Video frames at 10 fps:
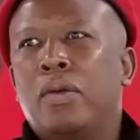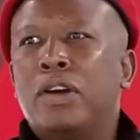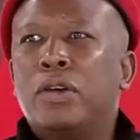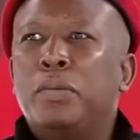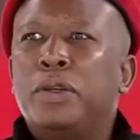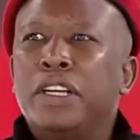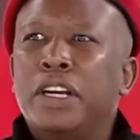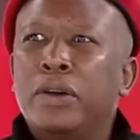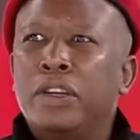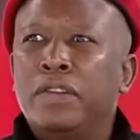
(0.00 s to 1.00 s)
What option
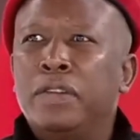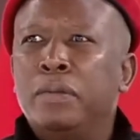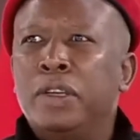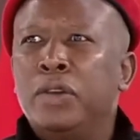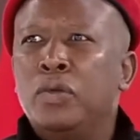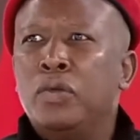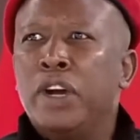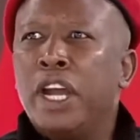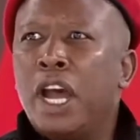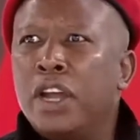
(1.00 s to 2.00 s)
are you giving me?
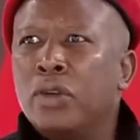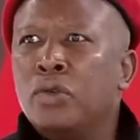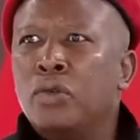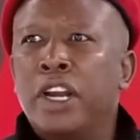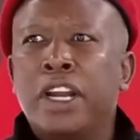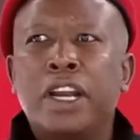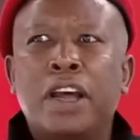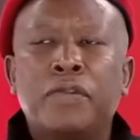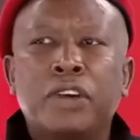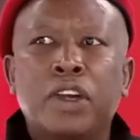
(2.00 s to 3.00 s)
Where are you when an
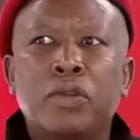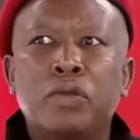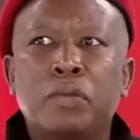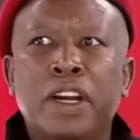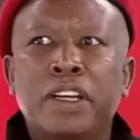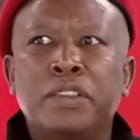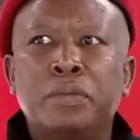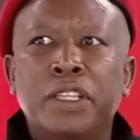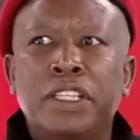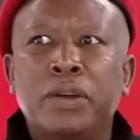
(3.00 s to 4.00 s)
African woman is
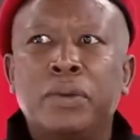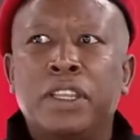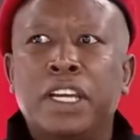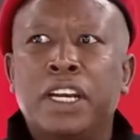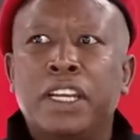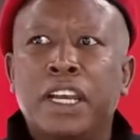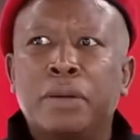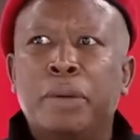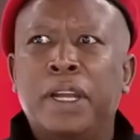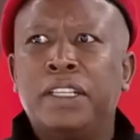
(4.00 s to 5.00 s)
beaten with a
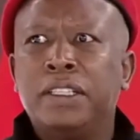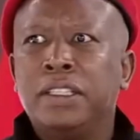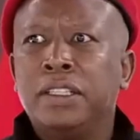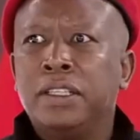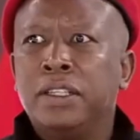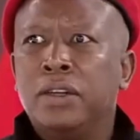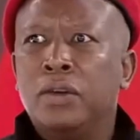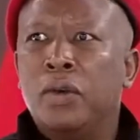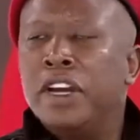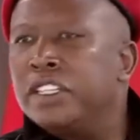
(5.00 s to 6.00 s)
cricket bat?
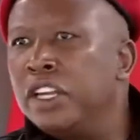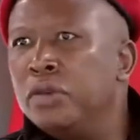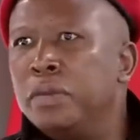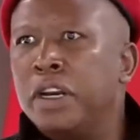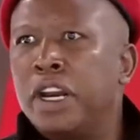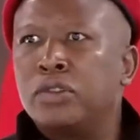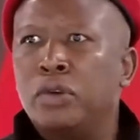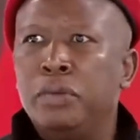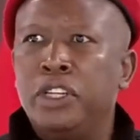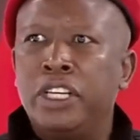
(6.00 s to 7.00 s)
Where is the Human Rights
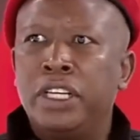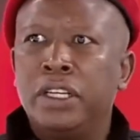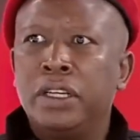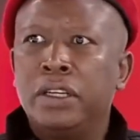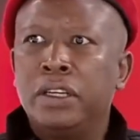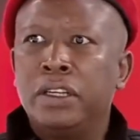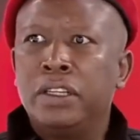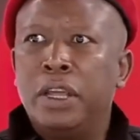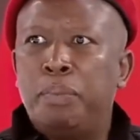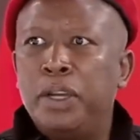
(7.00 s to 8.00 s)
Commission?
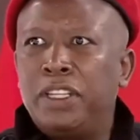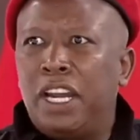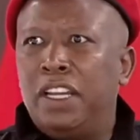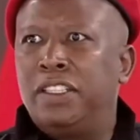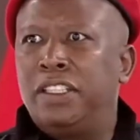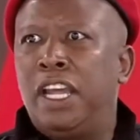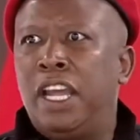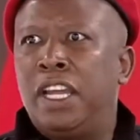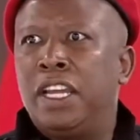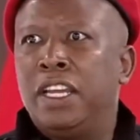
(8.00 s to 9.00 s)
The picture is there.